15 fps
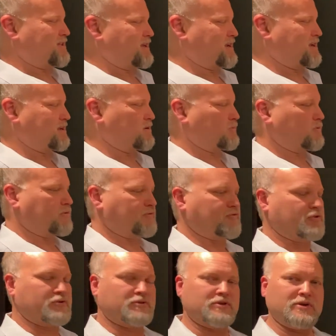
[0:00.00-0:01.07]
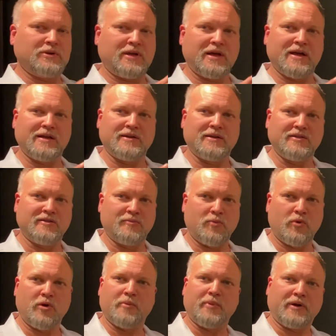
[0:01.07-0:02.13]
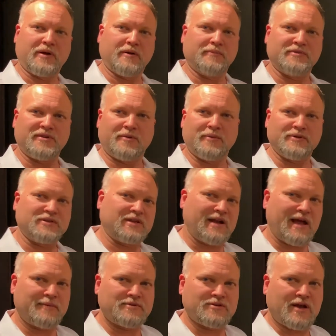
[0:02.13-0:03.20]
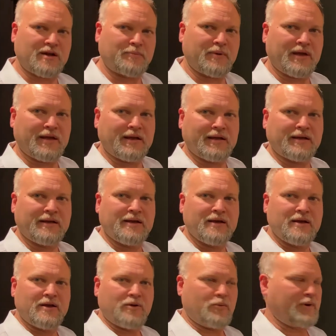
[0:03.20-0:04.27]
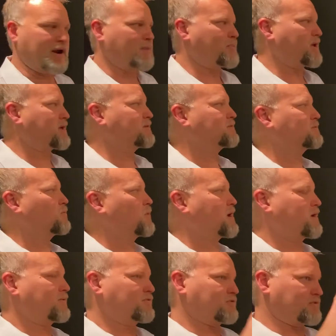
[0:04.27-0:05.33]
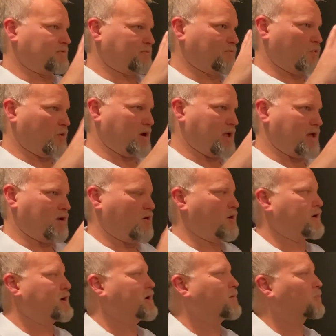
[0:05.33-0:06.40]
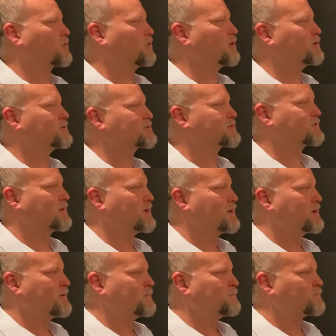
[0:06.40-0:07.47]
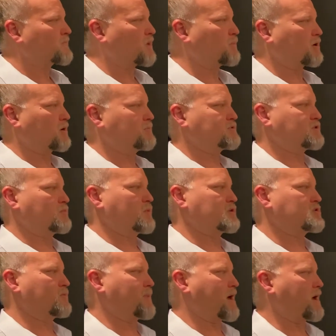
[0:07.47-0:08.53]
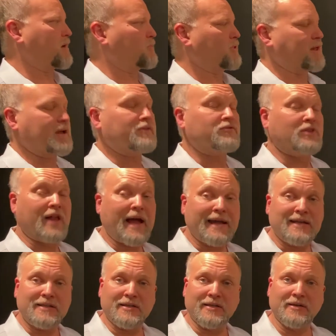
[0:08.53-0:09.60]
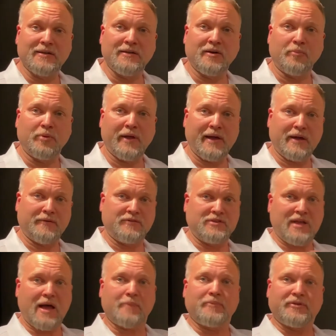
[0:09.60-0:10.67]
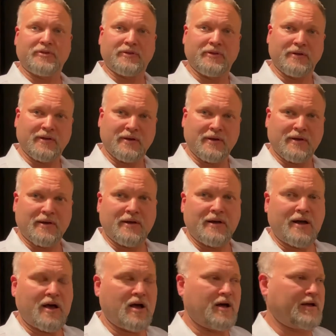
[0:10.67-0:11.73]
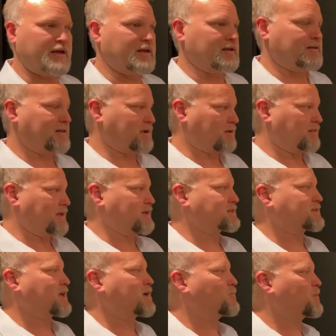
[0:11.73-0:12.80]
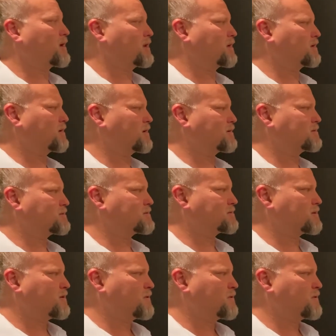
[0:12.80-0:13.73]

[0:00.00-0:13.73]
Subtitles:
in it. The further you get, the more it becomes almost an abstract painting. When I paint waves more head on and up close, it becomes so much about a play of light, a play of depth, like a landscape painting does.